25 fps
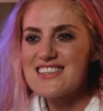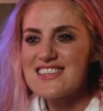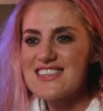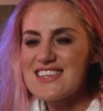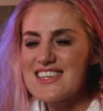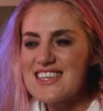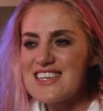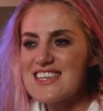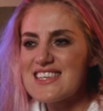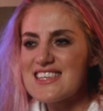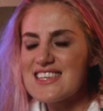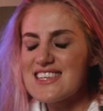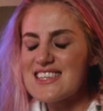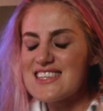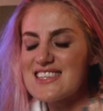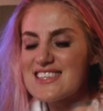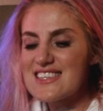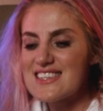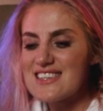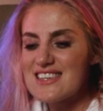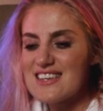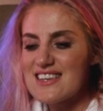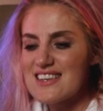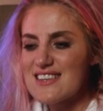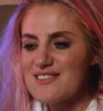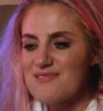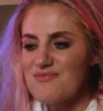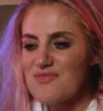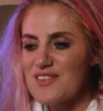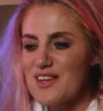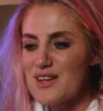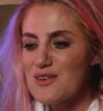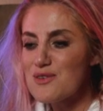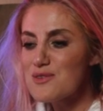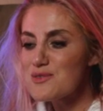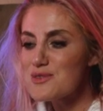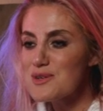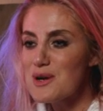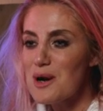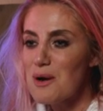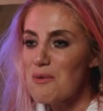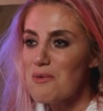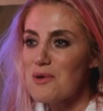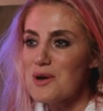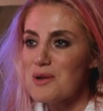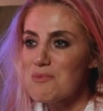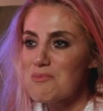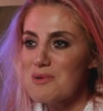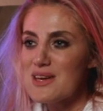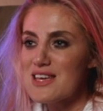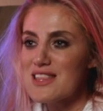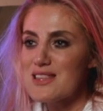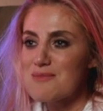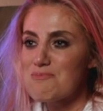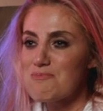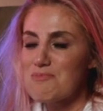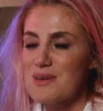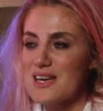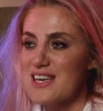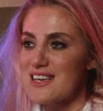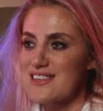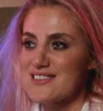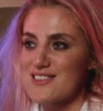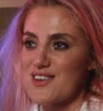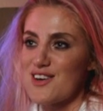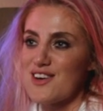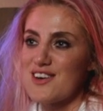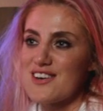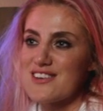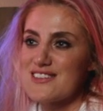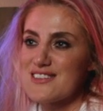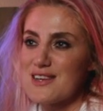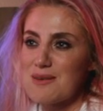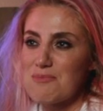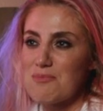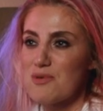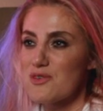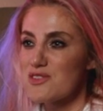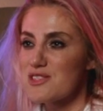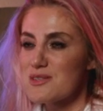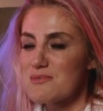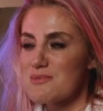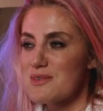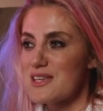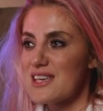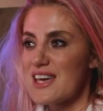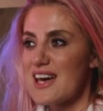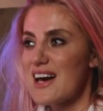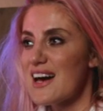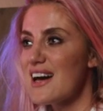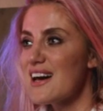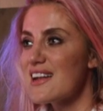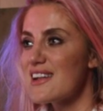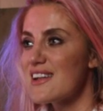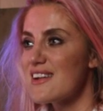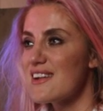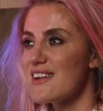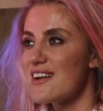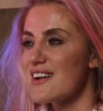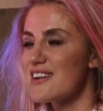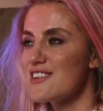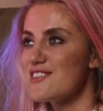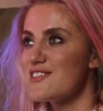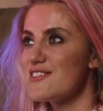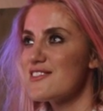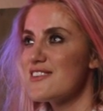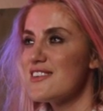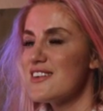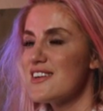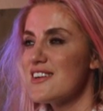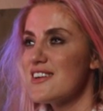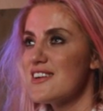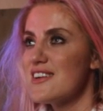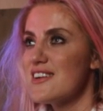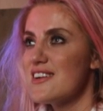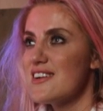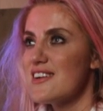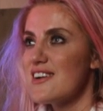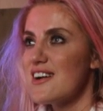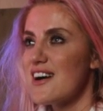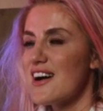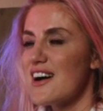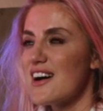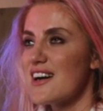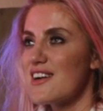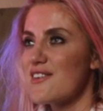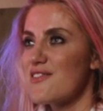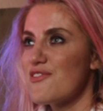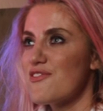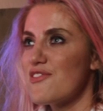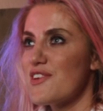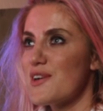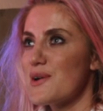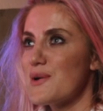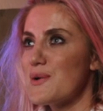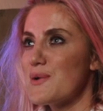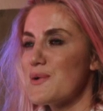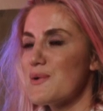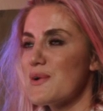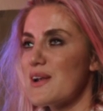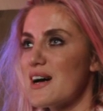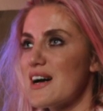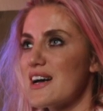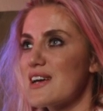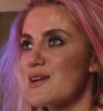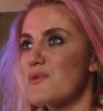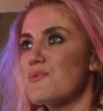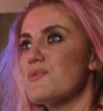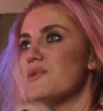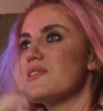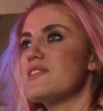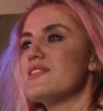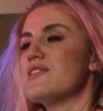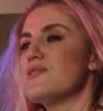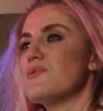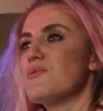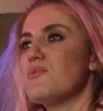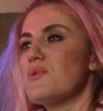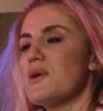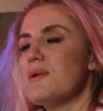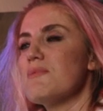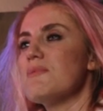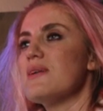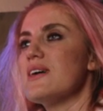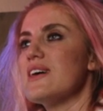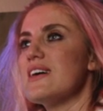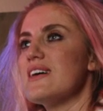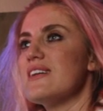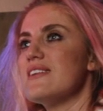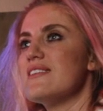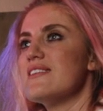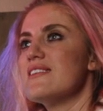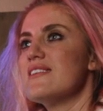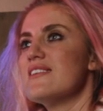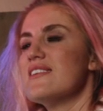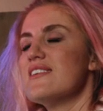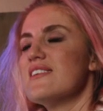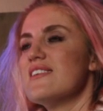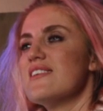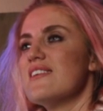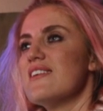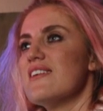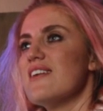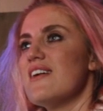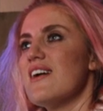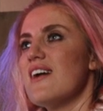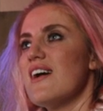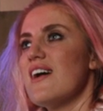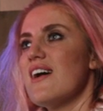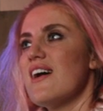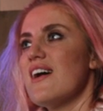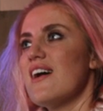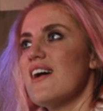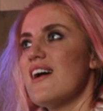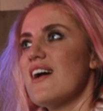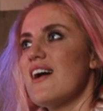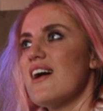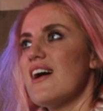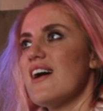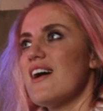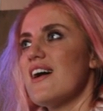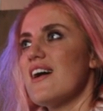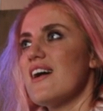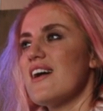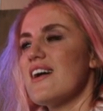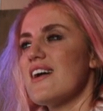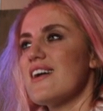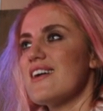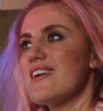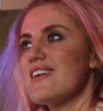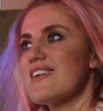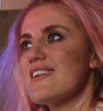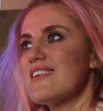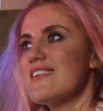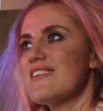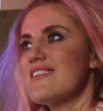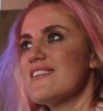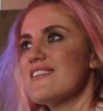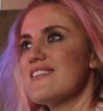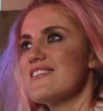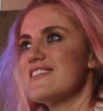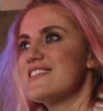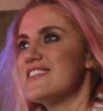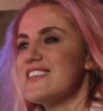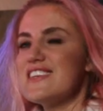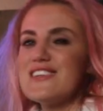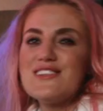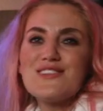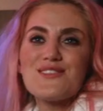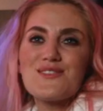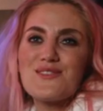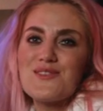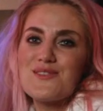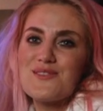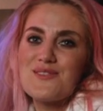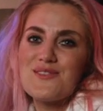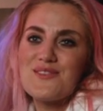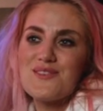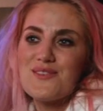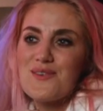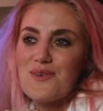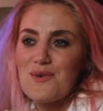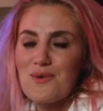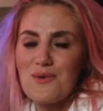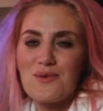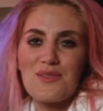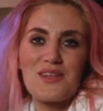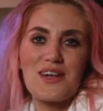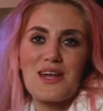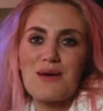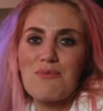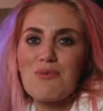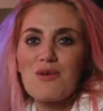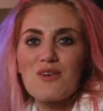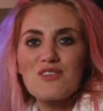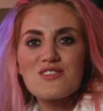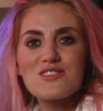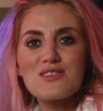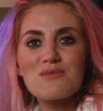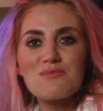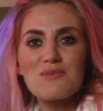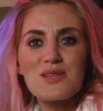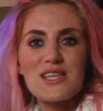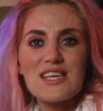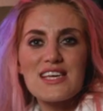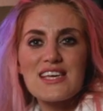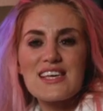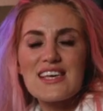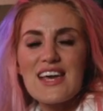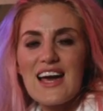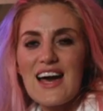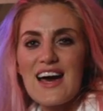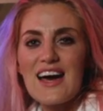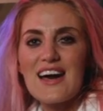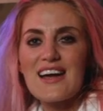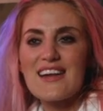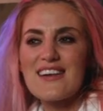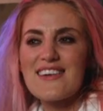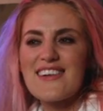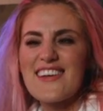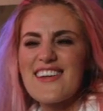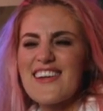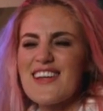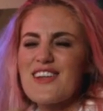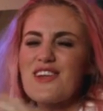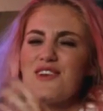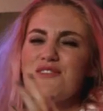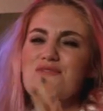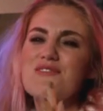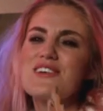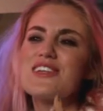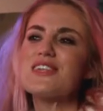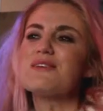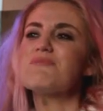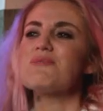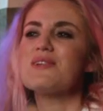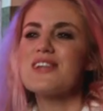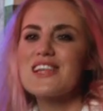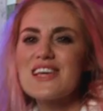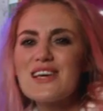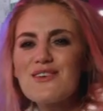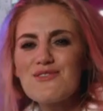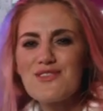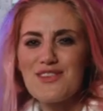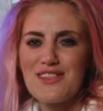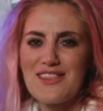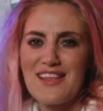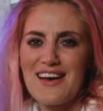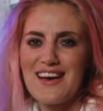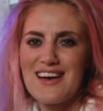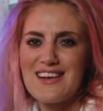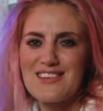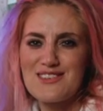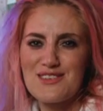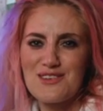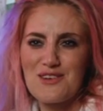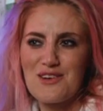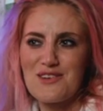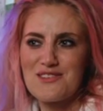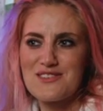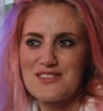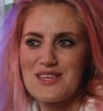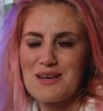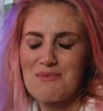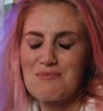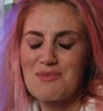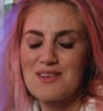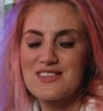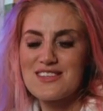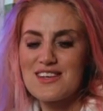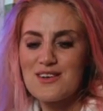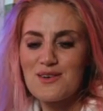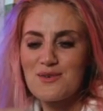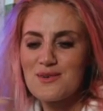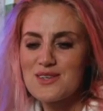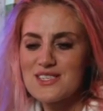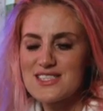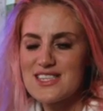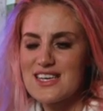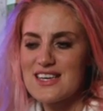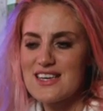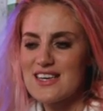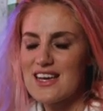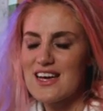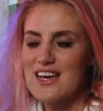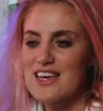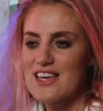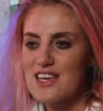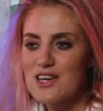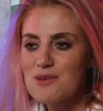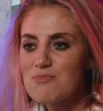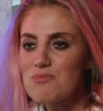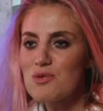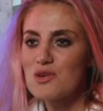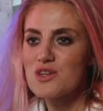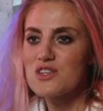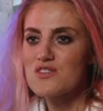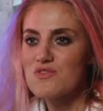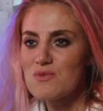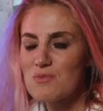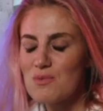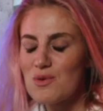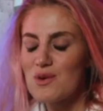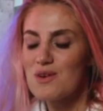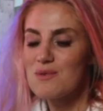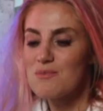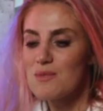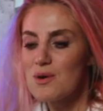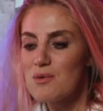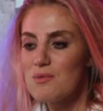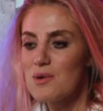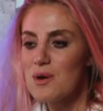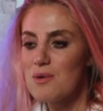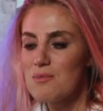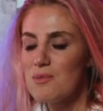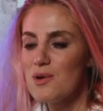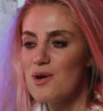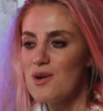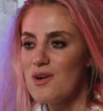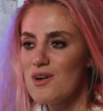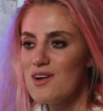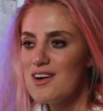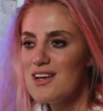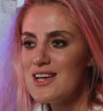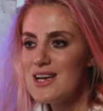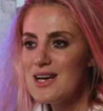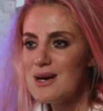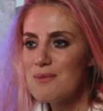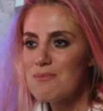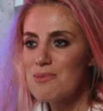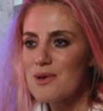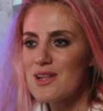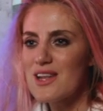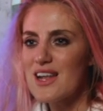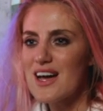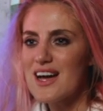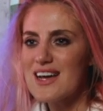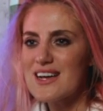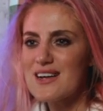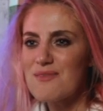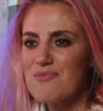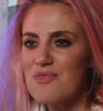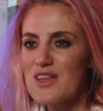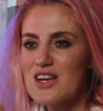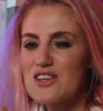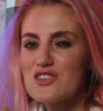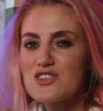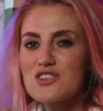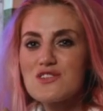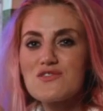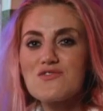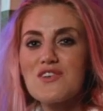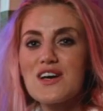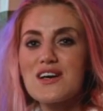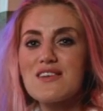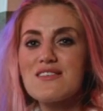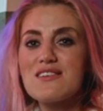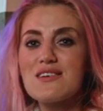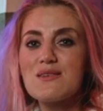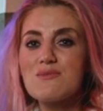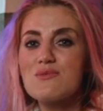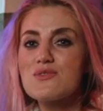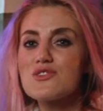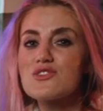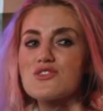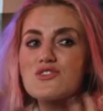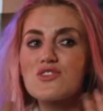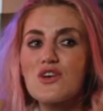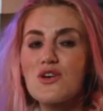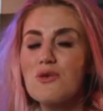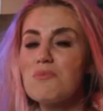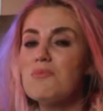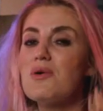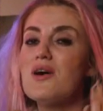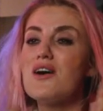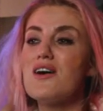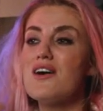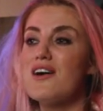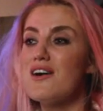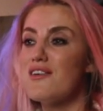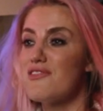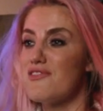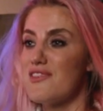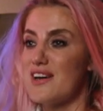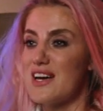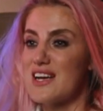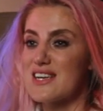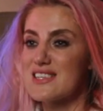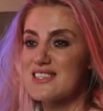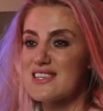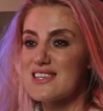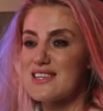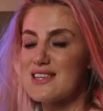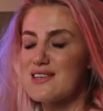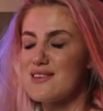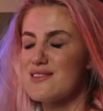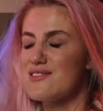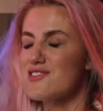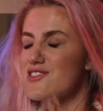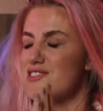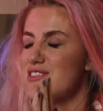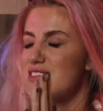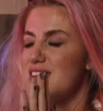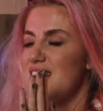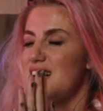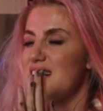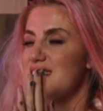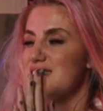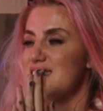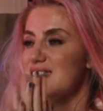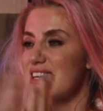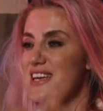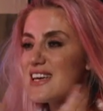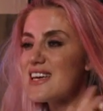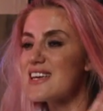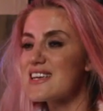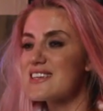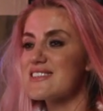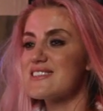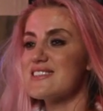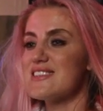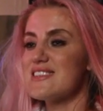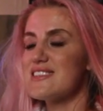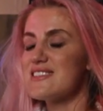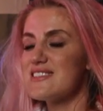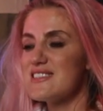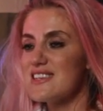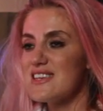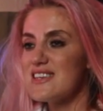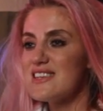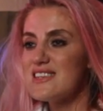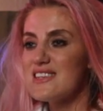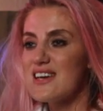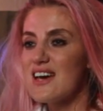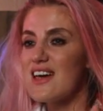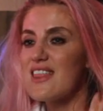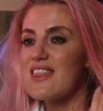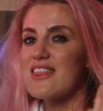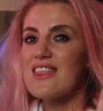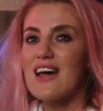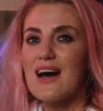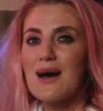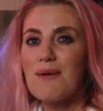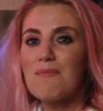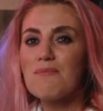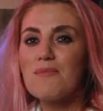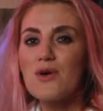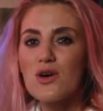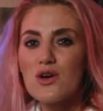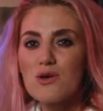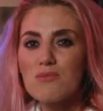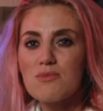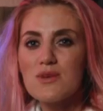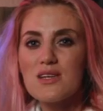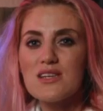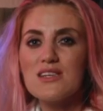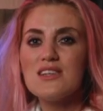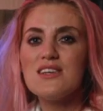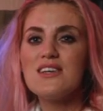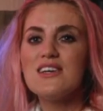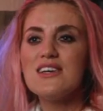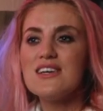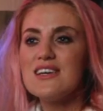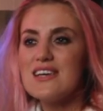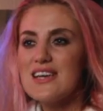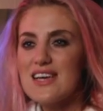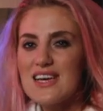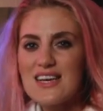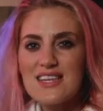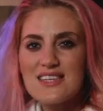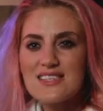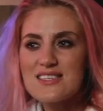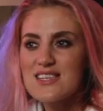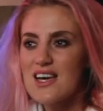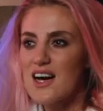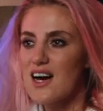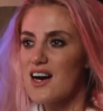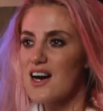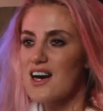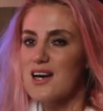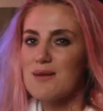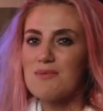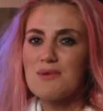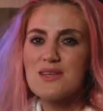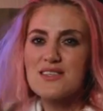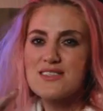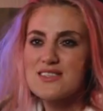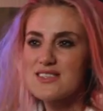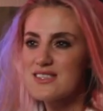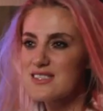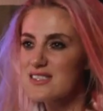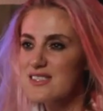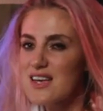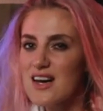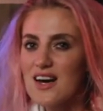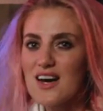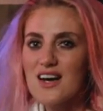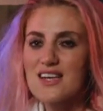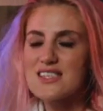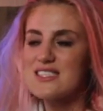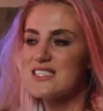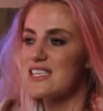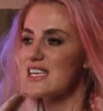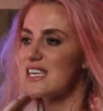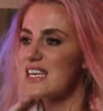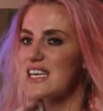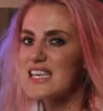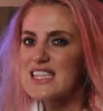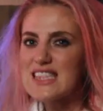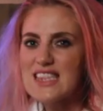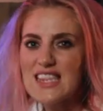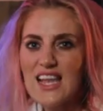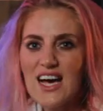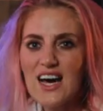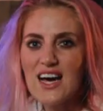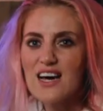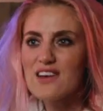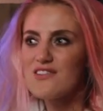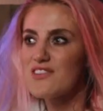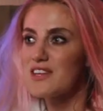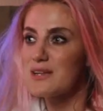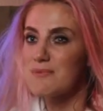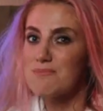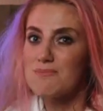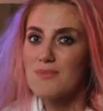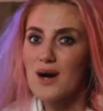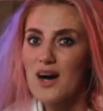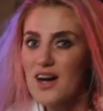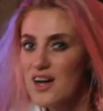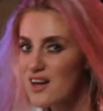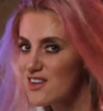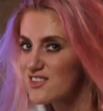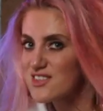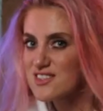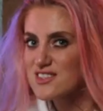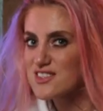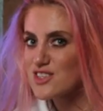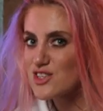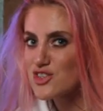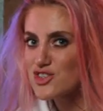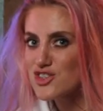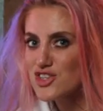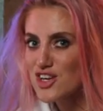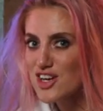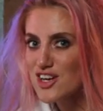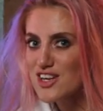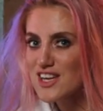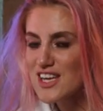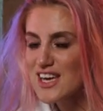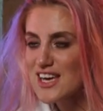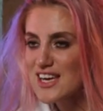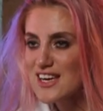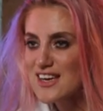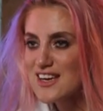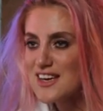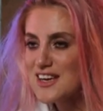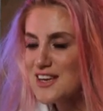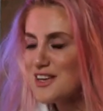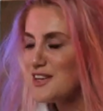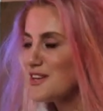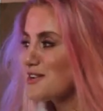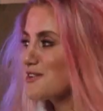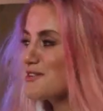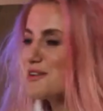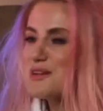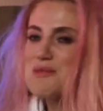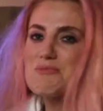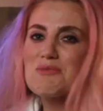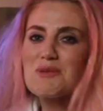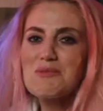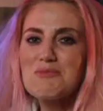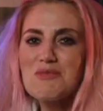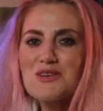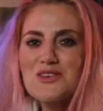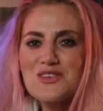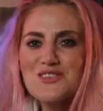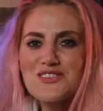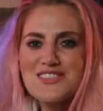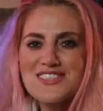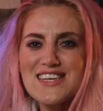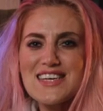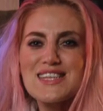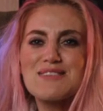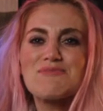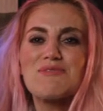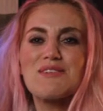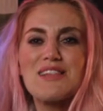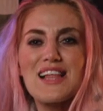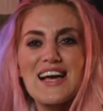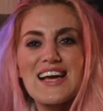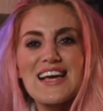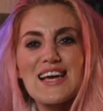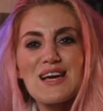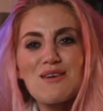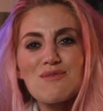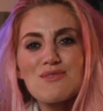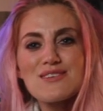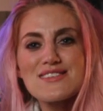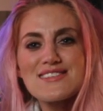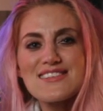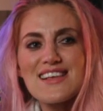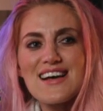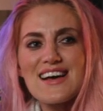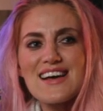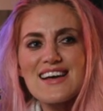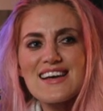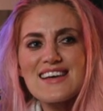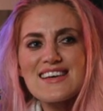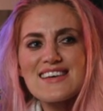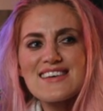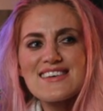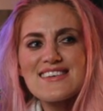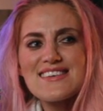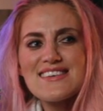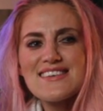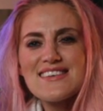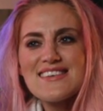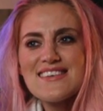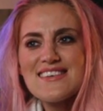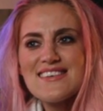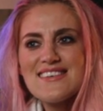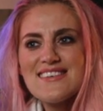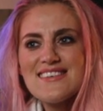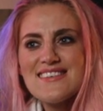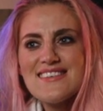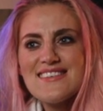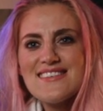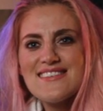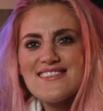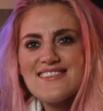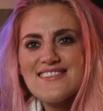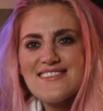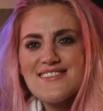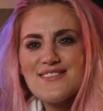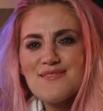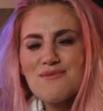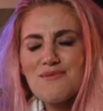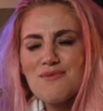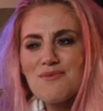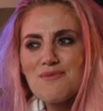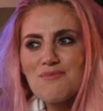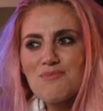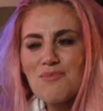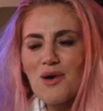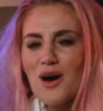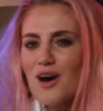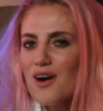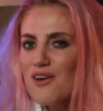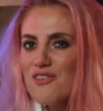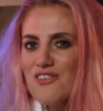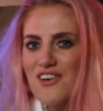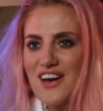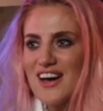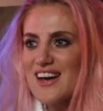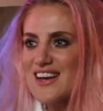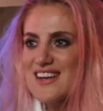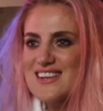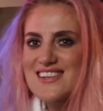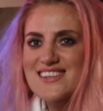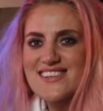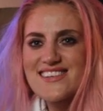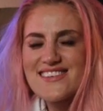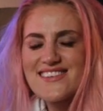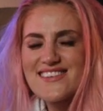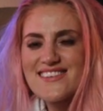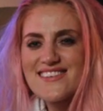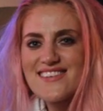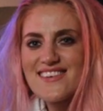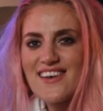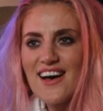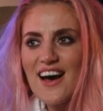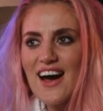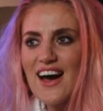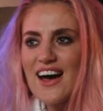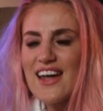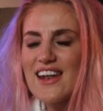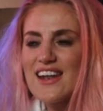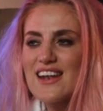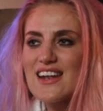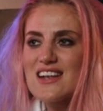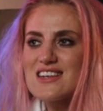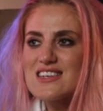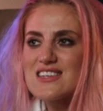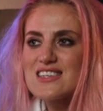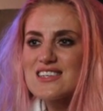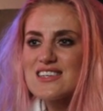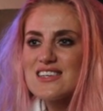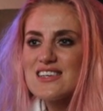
needed, and also I want to be the biggest artist I possibly can. And I feel like with the women, I did all that I possibly can. And I don't really believe in that as a concept, because I always think, yeah, you can push for more and more and more, more. But like, I just felt it was so perfect. And it just, as it existed at that moment in time, in society, in life, in my artistic journey, I'm getting a bit emotional saying this, but like, it was like perfect. And